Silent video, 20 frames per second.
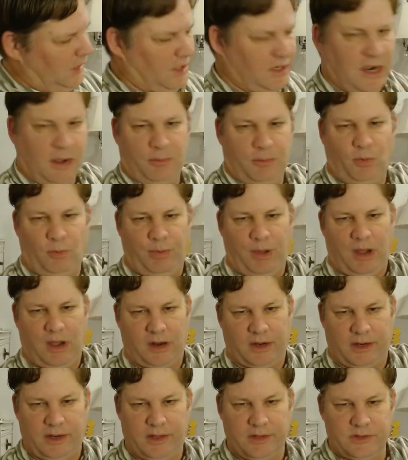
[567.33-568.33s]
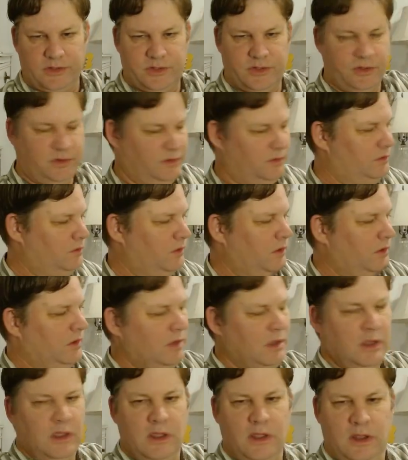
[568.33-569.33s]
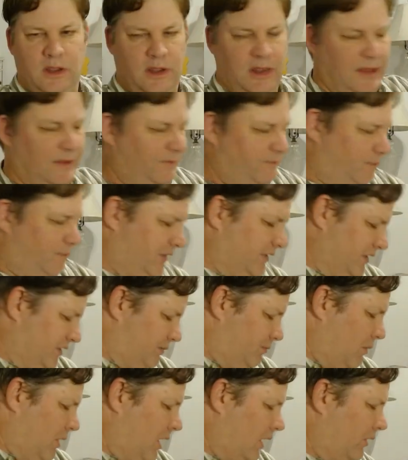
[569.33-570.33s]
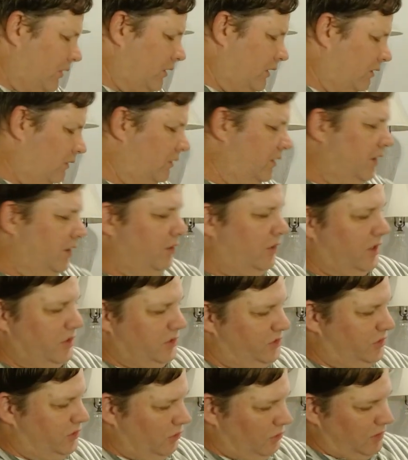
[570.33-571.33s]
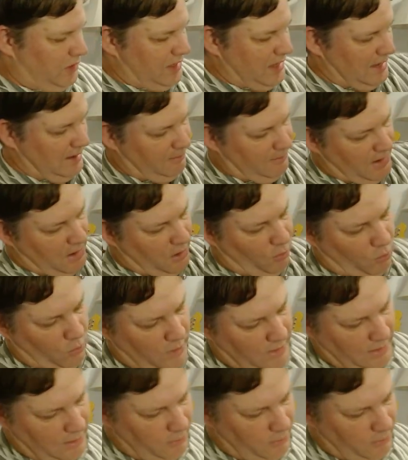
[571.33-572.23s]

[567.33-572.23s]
A couple pockets. But this model you can still get. Now,